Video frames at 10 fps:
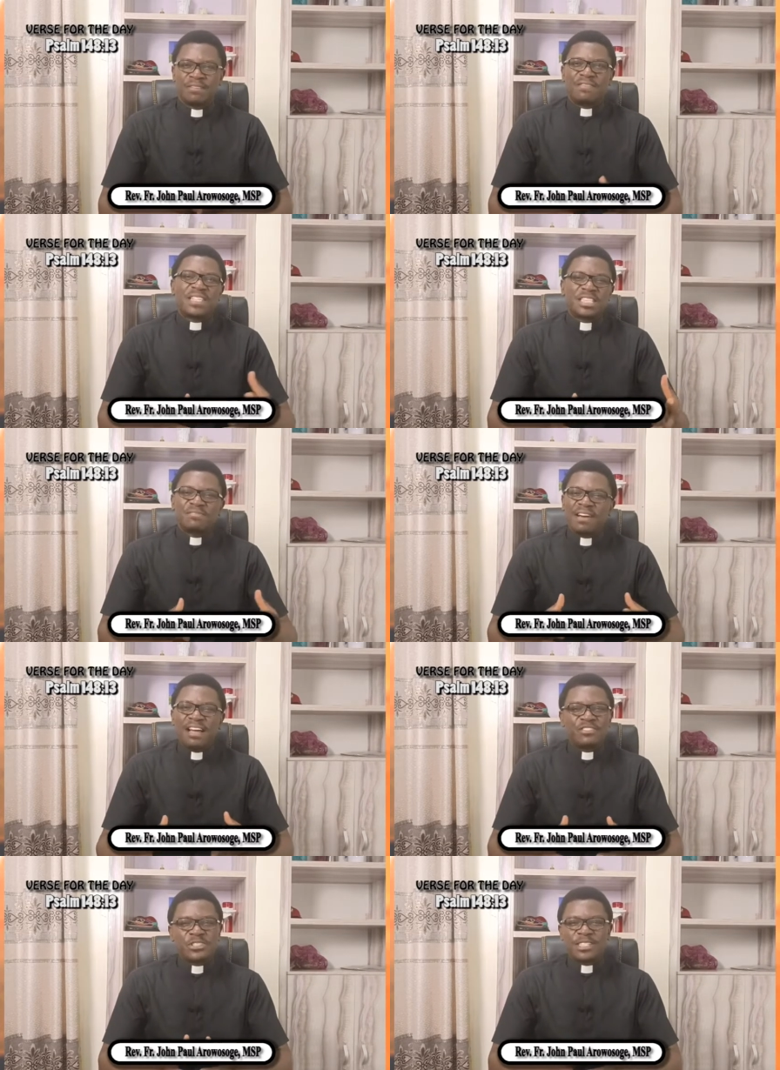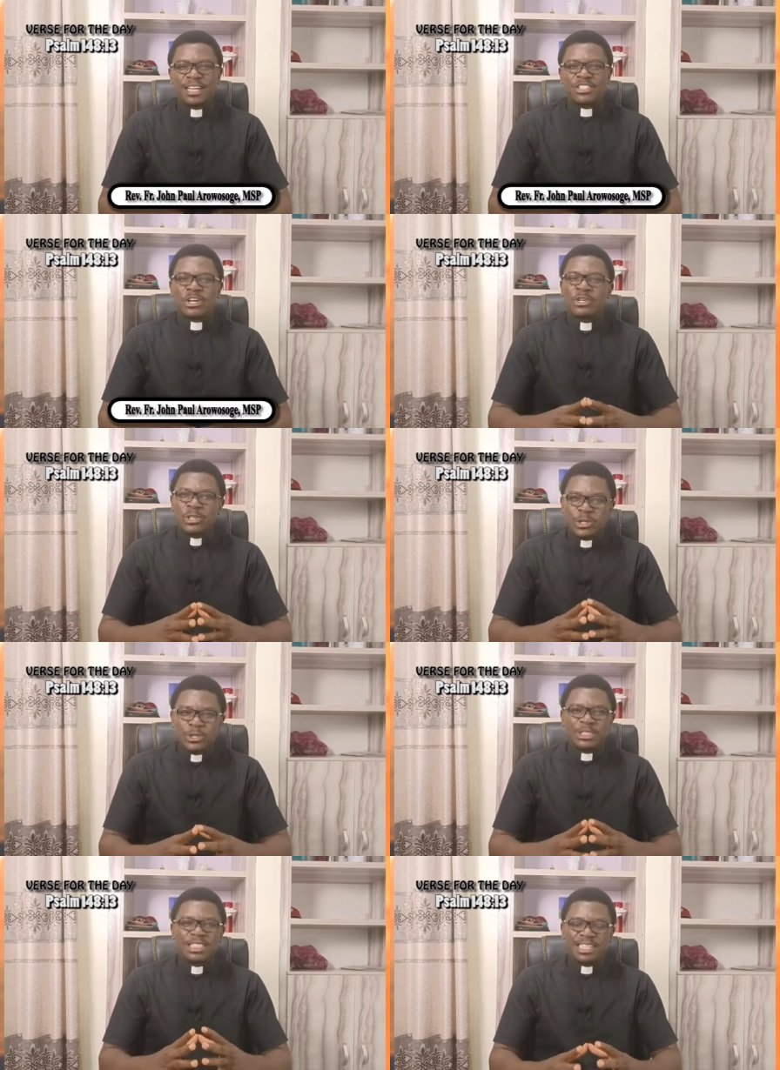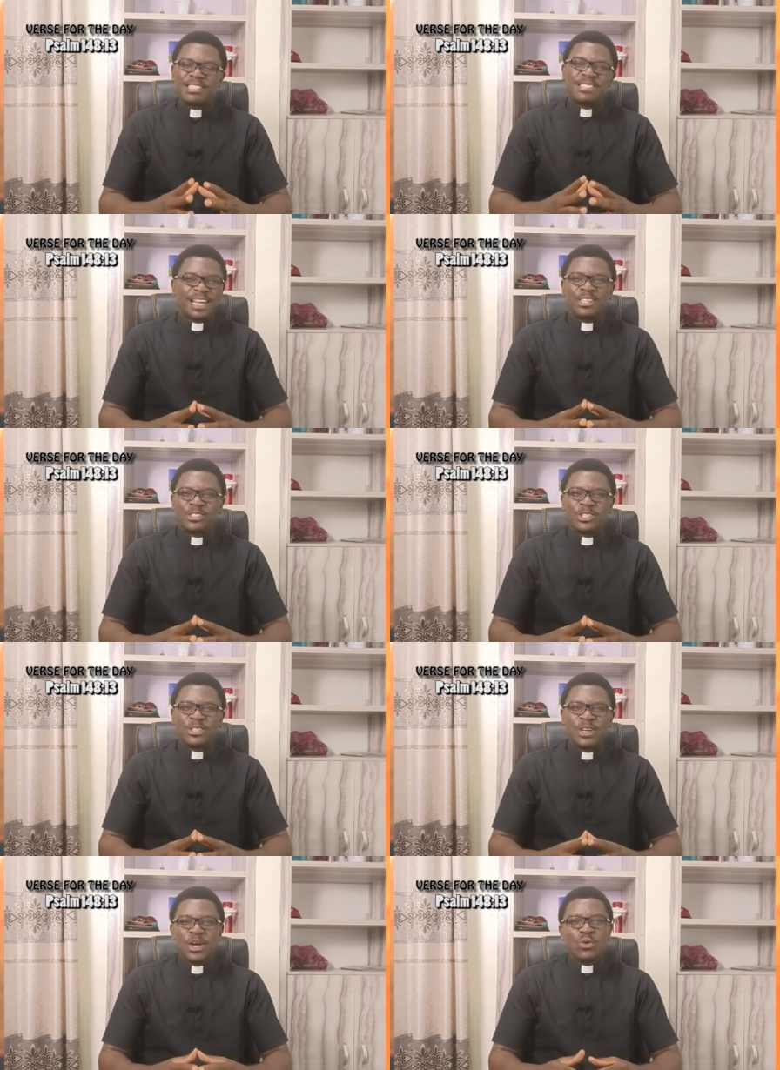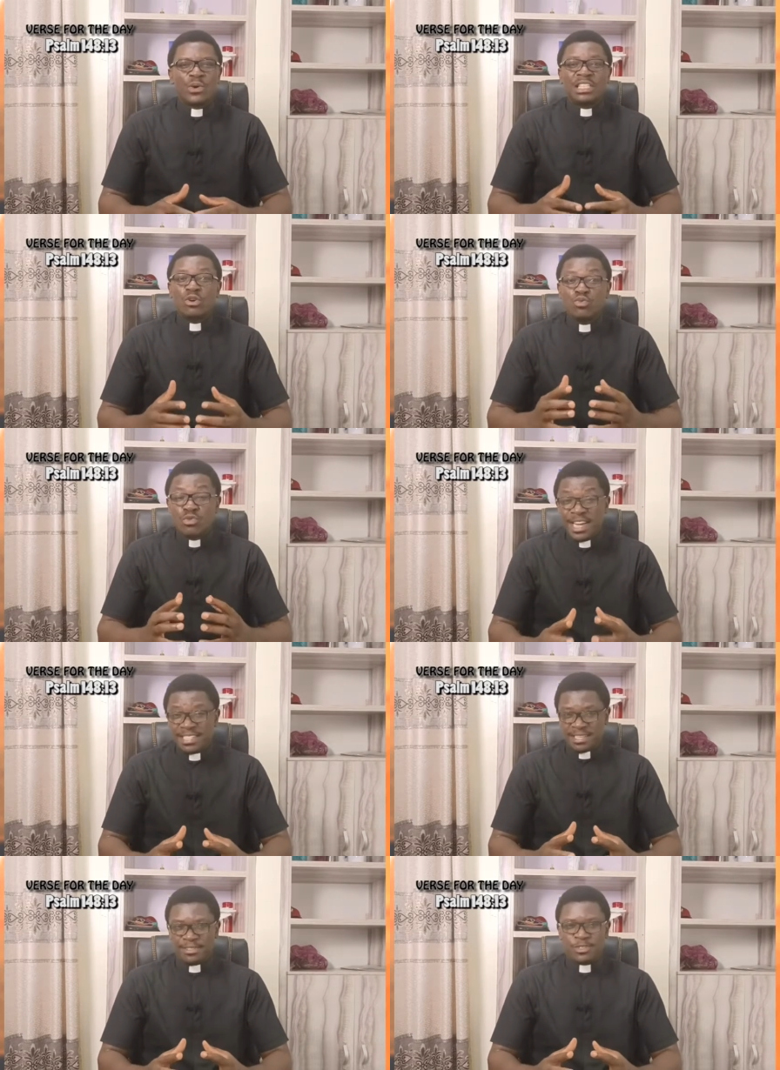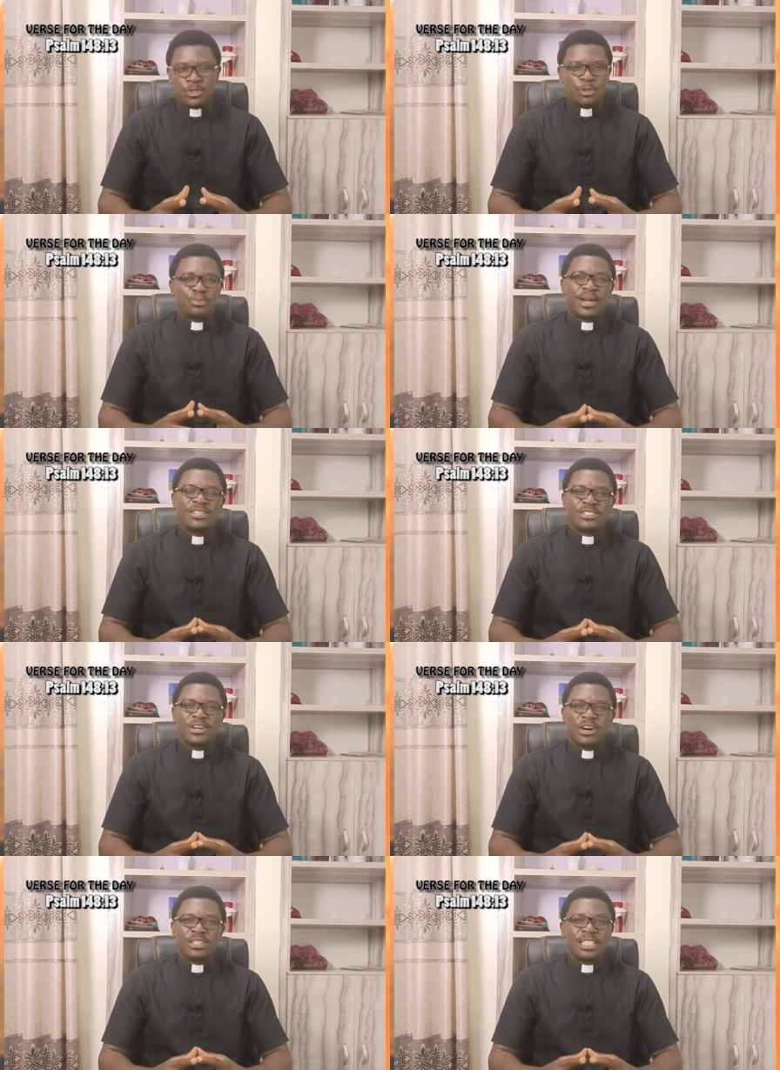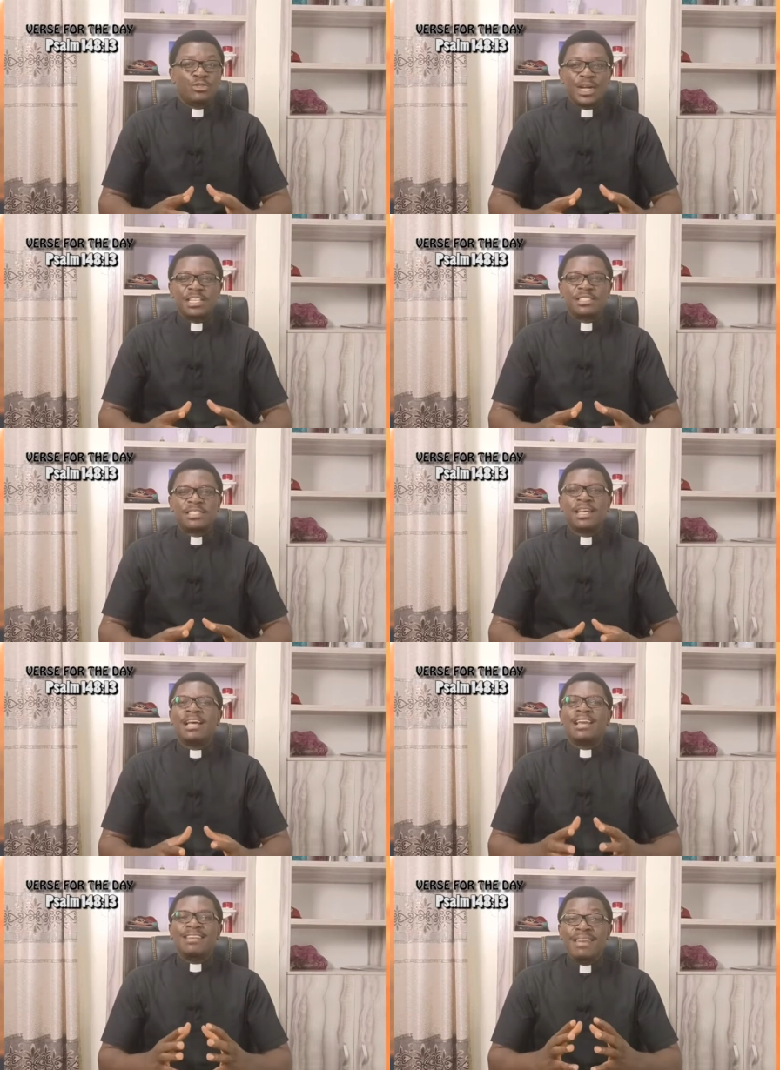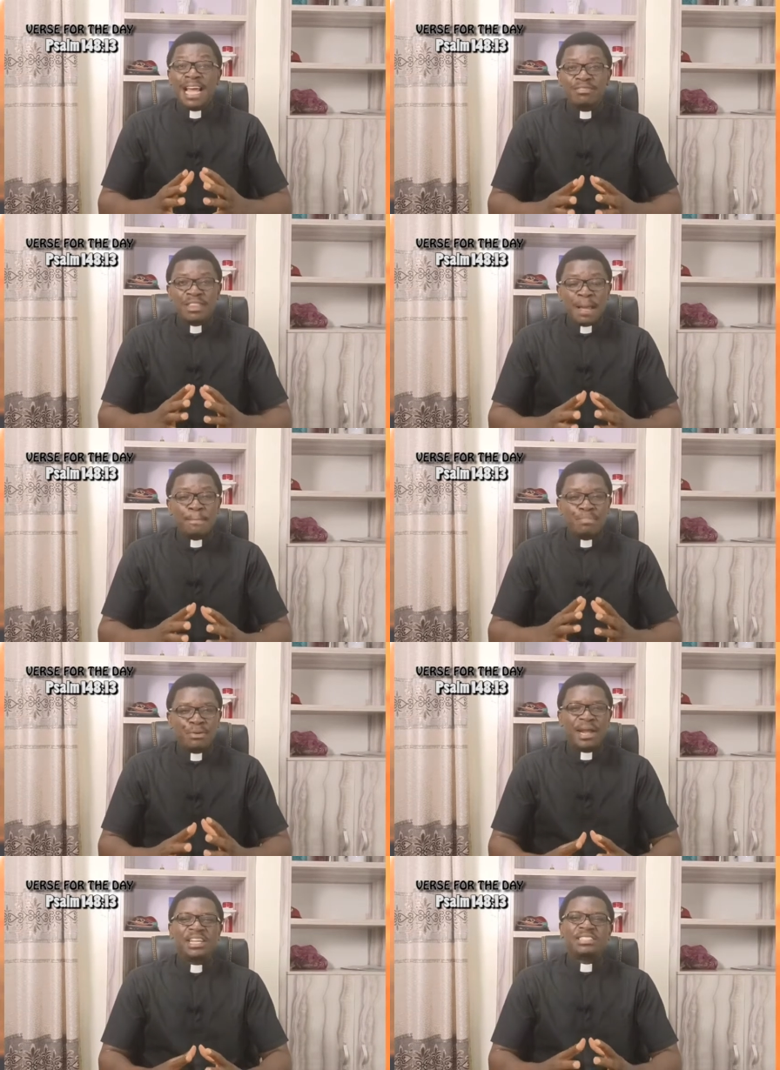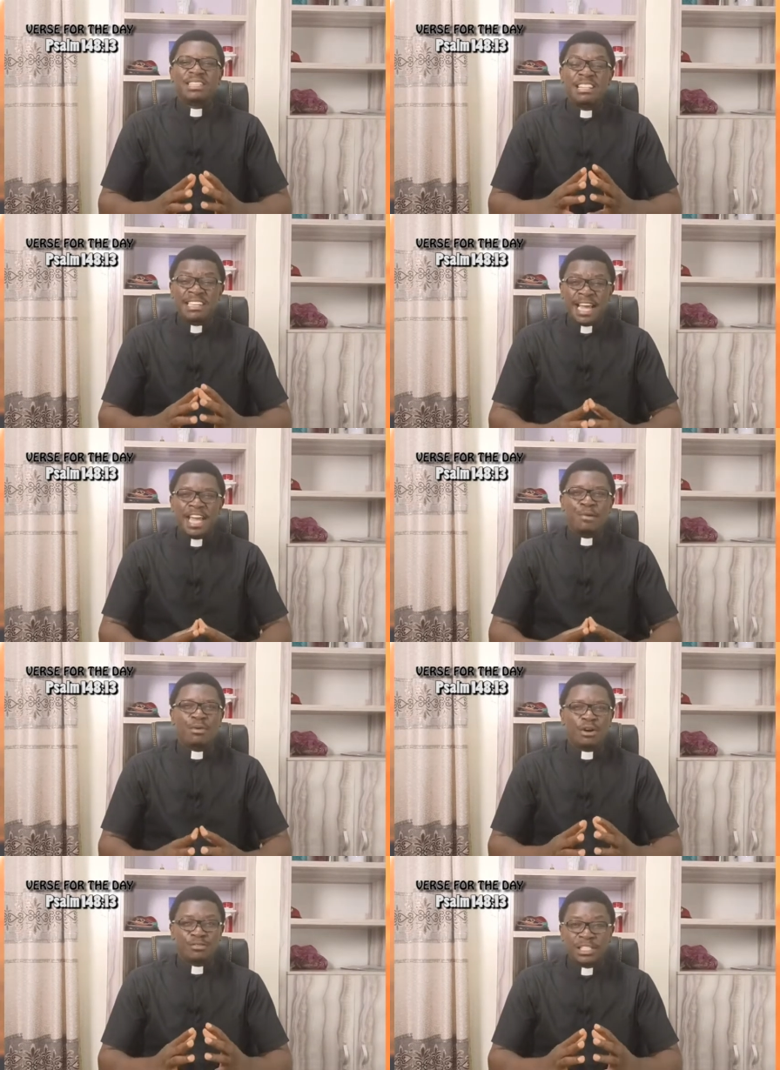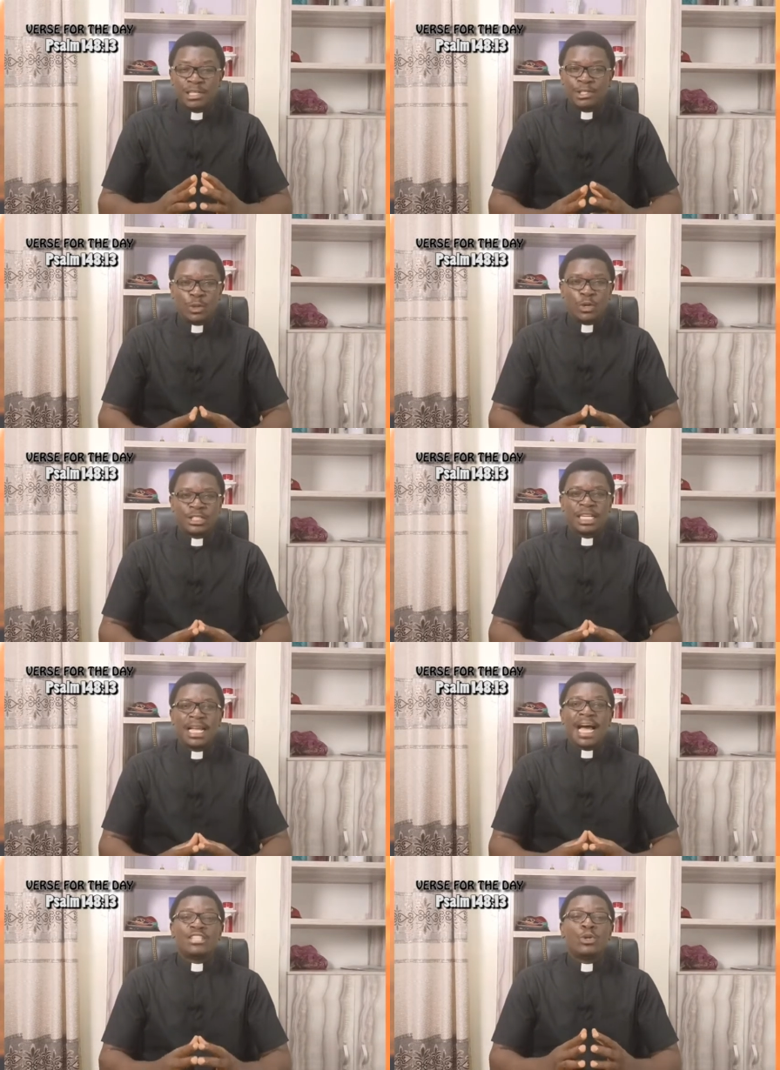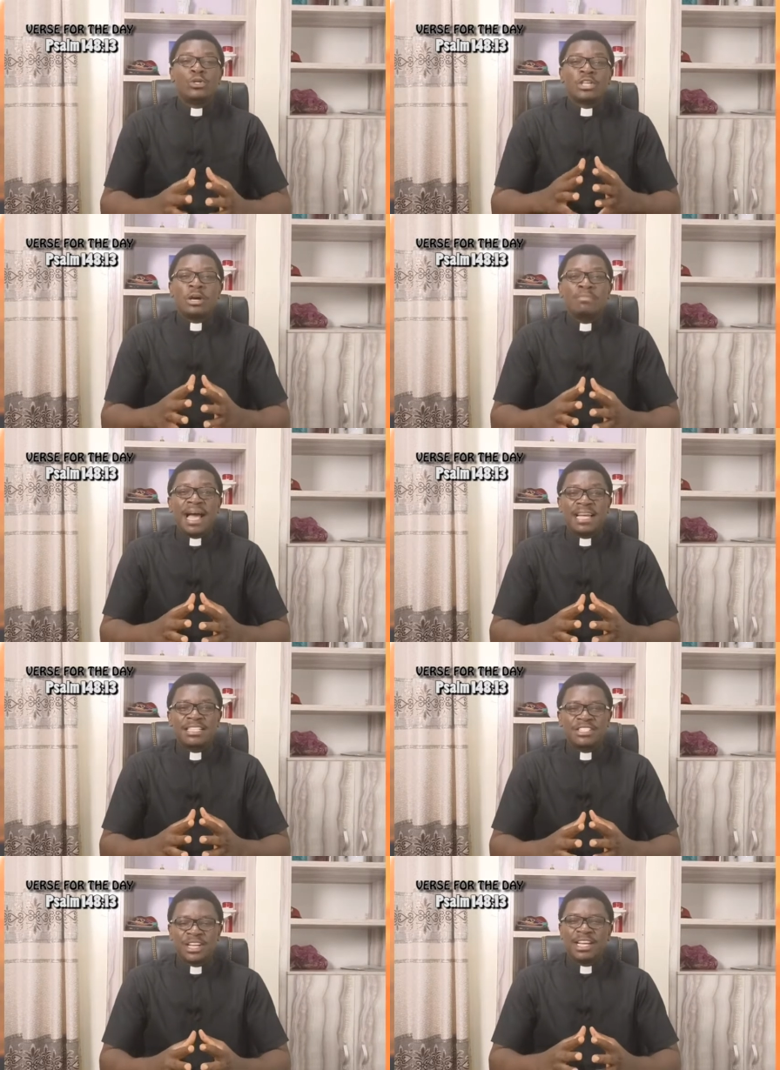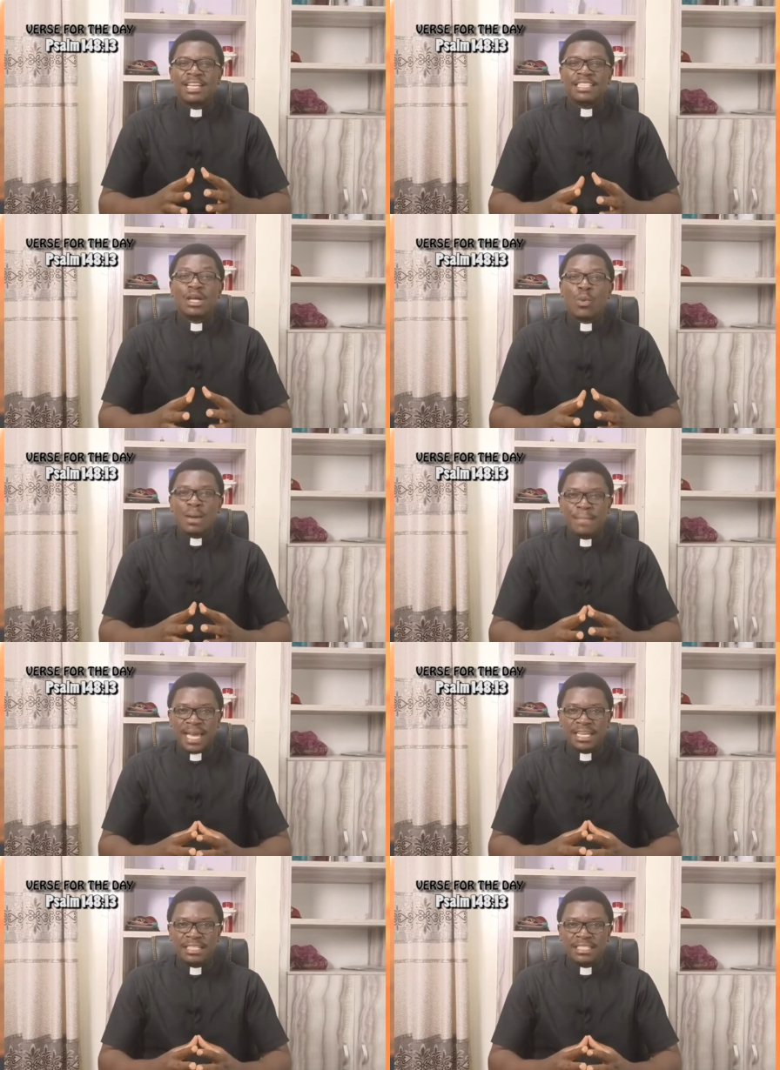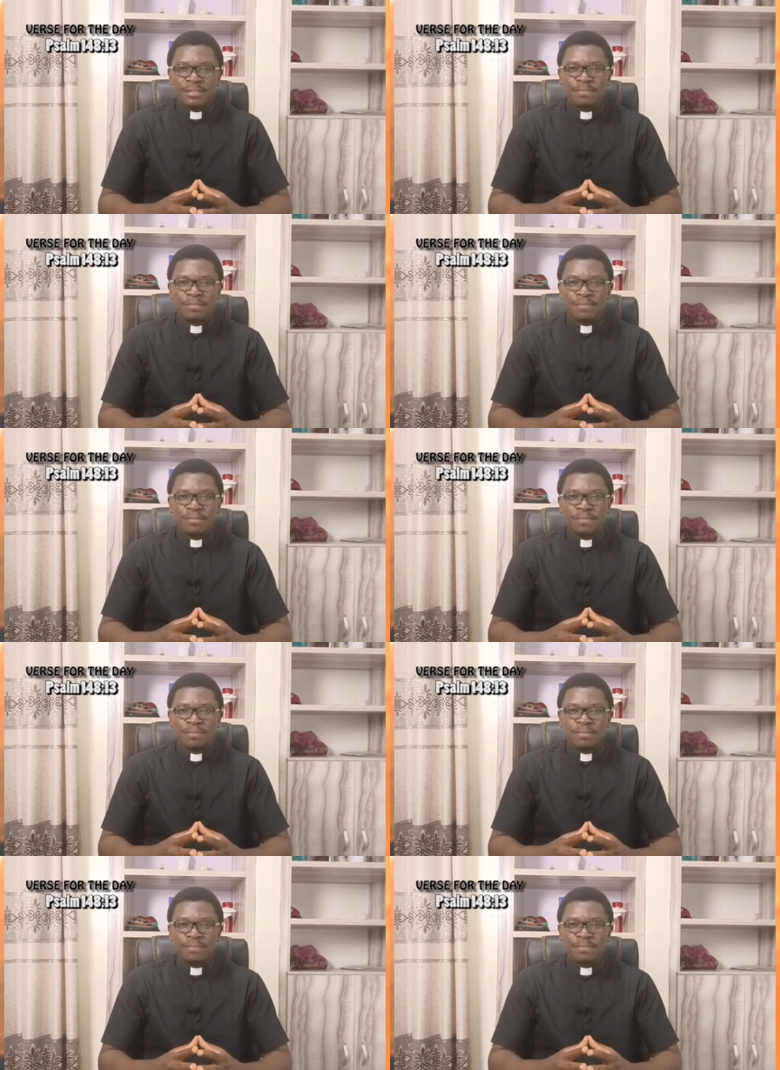Verses 5 to 6 conclude this section with the reason to praise God. It reads, "Let them praise the name of the Lord, at whose command they were made,"